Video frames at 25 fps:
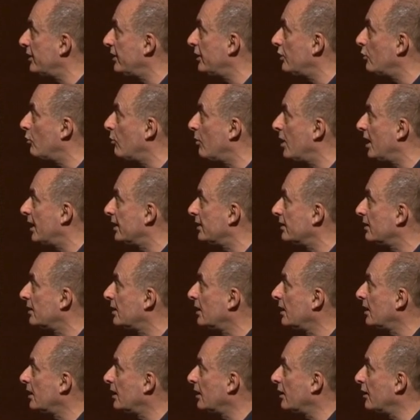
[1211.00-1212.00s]
in
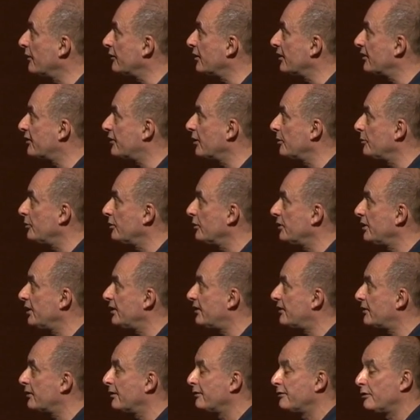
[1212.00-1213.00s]
one of the
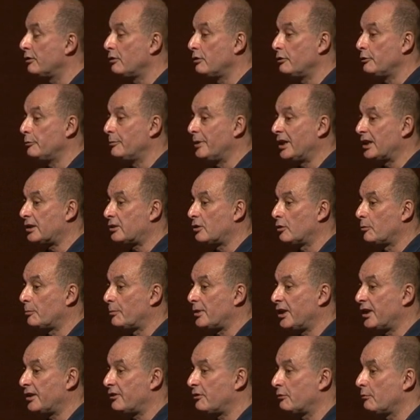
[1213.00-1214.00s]
subunits of the LUBAC
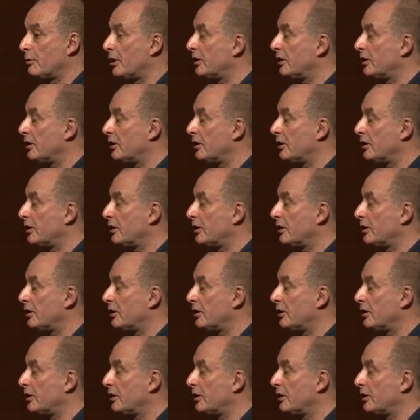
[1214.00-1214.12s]
complex,